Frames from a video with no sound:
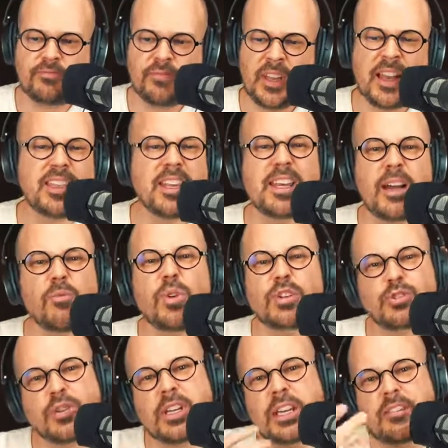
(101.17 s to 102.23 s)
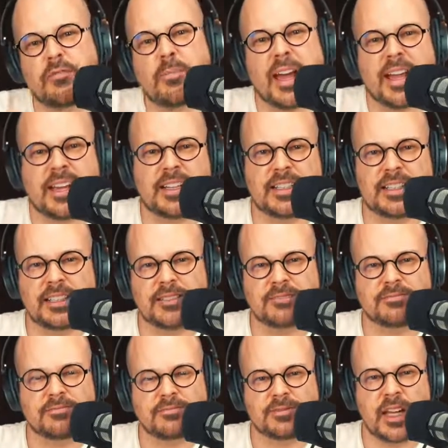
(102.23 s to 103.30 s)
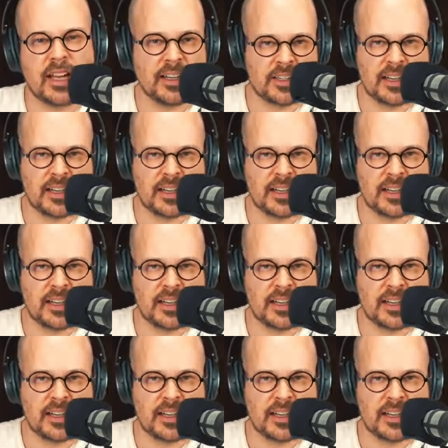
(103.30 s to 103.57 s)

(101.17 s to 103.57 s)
I think I want to give back a little. And